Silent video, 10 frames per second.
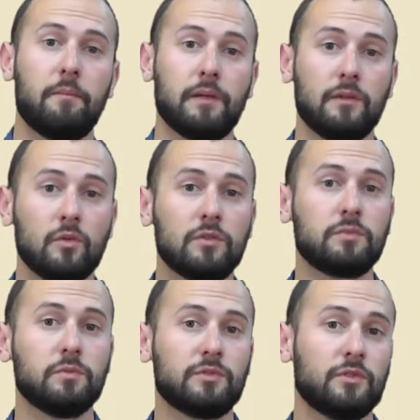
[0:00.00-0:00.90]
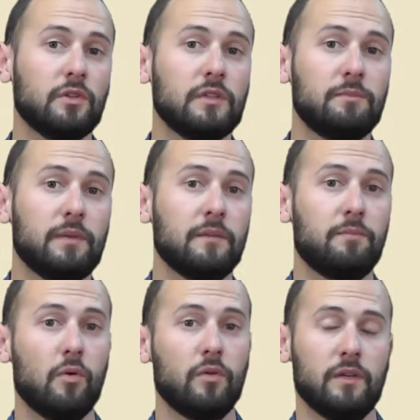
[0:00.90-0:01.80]
but looks will certainly be
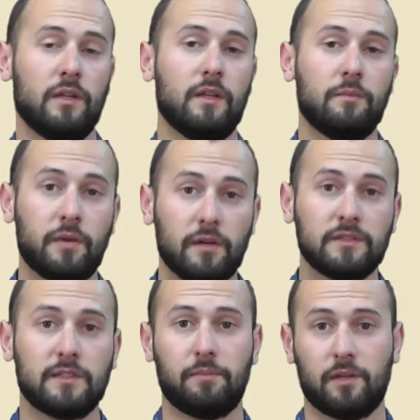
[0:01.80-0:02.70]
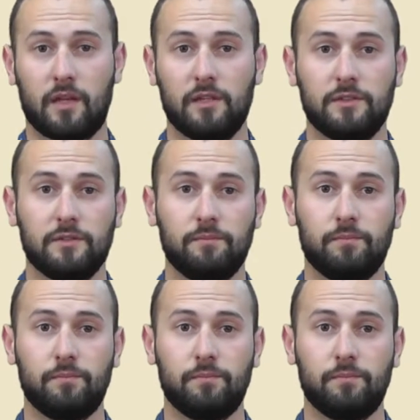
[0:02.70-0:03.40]
important in the appearance application.